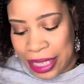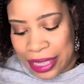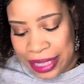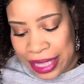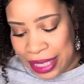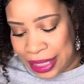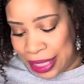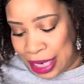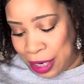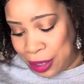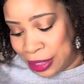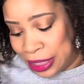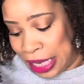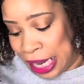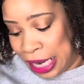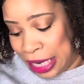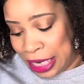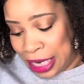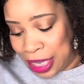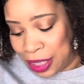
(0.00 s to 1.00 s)
Then there's
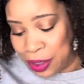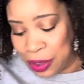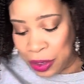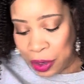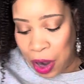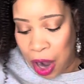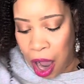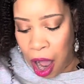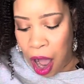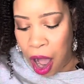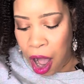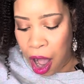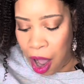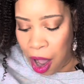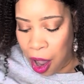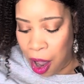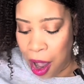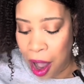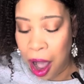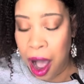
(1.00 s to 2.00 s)
another.
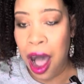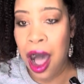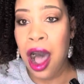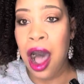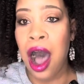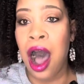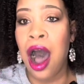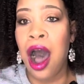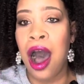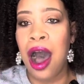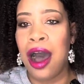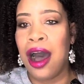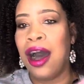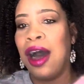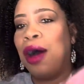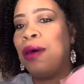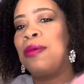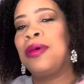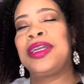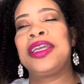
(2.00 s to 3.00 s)
Oh,
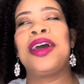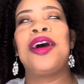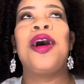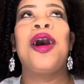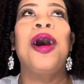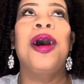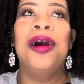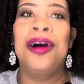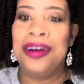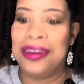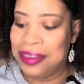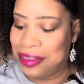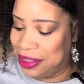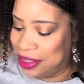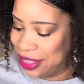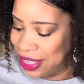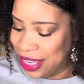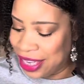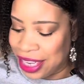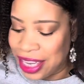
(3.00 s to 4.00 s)
oh, yeah.
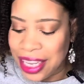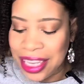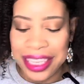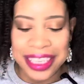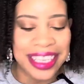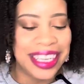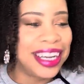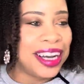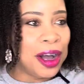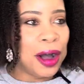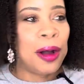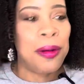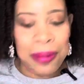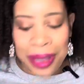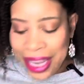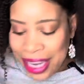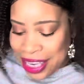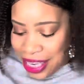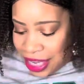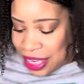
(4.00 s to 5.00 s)
oh
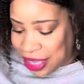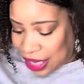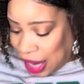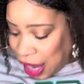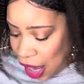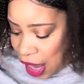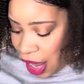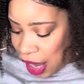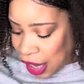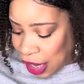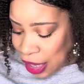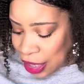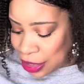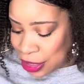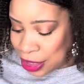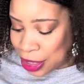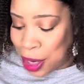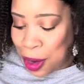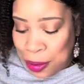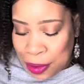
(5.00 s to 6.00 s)
my
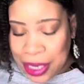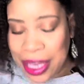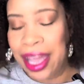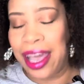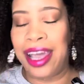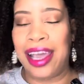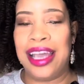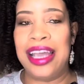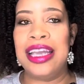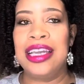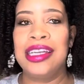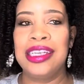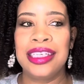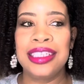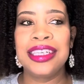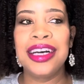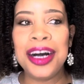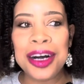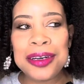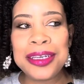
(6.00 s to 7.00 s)
gosh. Okay.
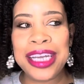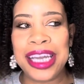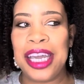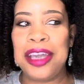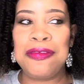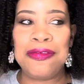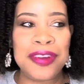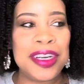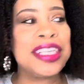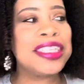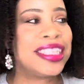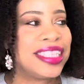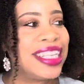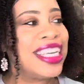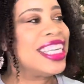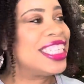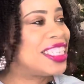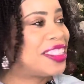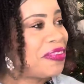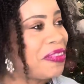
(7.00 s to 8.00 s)
Okay. First
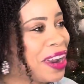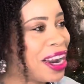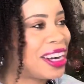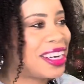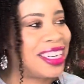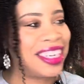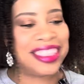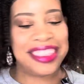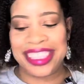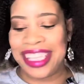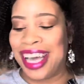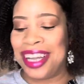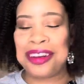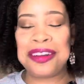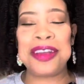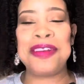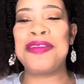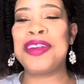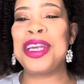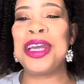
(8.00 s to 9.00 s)
things first. I
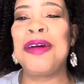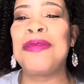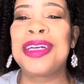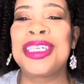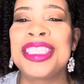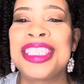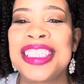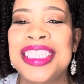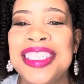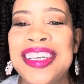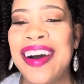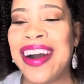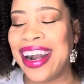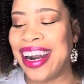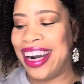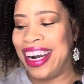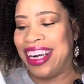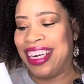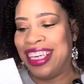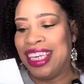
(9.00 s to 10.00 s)
don't even know where to
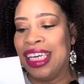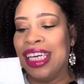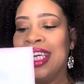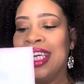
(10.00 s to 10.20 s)
start.